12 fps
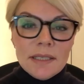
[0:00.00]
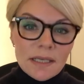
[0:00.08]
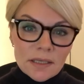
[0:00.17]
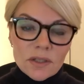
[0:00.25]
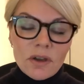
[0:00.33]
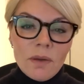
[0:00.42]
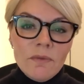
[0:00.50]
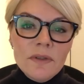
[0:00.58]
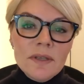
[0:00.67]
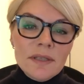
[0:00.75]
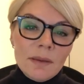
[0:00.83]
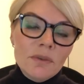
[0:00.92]
in time for
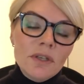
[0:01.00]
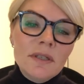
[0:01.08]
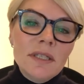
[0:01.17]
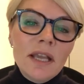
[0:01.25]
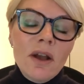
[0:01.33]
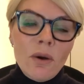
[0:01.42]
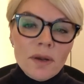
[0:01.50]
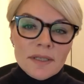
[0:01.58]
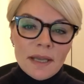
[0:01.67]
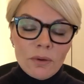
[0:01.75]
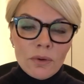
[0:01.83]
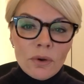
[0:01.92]
the stamp duty
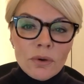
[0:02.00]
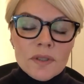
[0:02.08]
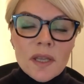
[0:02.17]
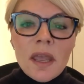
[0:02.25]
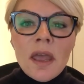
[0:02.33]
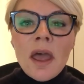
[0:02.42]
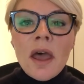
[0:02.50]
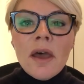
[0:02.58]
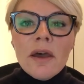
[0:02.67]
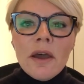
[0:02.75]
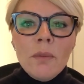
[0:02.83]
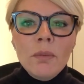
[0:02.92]
holiday or not.
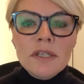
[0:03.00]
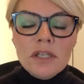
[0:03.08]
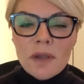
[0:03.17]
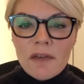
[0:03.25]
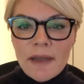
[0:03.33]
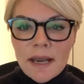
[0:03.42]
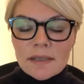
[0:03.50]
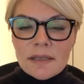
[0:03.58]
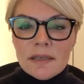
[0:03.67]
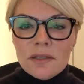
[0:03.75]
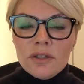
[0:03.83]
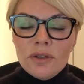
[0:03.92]
Um, we do have
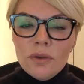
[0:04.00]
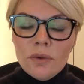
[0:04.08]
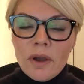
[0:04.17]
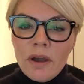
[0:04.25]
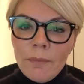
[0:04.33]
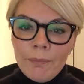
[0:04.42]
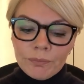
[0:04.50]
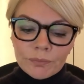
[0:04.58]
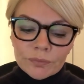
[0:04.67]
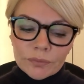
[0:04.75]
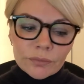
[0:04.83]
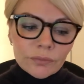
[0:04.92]
access to
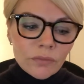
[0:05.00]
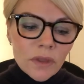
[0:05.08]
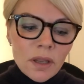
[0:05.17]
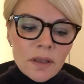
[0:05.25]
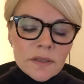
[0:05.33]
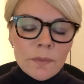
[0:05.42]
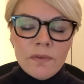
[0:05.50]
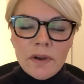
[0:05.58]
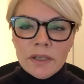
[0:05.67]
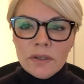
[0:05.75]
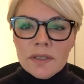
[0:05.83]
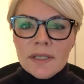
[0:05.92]
um, some
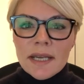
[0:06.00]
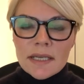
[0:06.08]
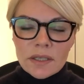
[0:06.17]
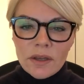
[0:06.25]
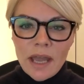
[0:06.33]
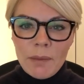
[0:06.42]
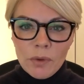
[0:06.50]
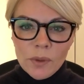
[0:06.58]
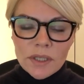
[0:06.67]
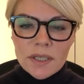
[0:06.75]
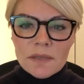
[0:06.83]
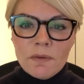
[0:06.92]
very good data at
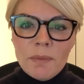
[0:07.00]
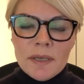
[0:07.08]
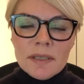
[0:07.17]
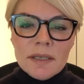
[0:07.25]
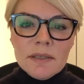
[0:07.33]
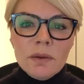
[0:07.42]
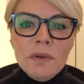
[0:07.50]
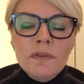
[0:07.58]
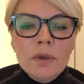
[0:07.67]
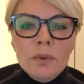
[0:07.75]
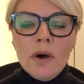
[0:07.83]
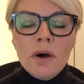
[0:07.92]
Mortgages for Business. So
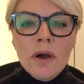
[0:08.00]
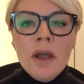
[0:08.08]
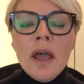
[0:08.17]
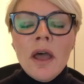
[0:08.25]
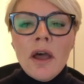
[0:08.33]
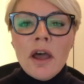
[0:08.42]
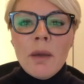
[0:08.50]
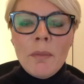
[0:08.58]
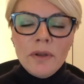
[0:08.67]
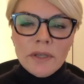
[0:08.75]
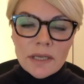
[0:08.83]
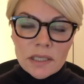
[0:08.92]
if you are
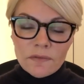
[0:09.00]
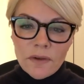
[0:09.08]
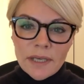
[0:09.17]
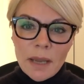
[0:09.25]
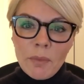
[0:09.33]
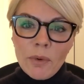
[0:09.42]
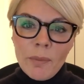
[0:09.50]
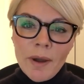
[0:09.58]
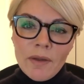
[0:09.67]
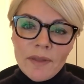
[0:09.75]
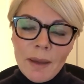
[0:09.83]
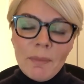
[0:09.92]
um, looking to find out more
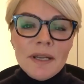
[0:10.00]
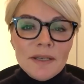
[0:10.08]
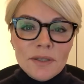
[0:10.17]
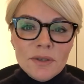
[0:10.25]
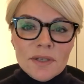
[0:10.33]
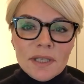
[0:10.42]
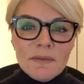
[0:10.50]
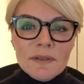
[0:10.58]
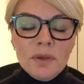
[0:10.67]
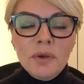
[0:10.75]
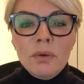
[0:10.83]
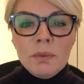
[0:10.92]
about that, please do just give
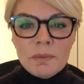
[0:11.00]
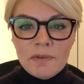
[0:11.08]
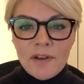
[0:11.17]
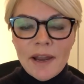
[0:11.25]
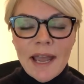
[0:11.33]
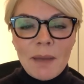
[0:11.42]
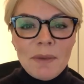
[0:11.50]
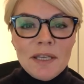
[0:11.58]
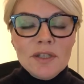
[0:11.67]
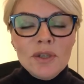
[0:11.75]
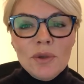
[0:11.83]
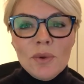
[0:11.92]
us a call. We'd be very
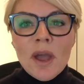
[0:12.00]
happy to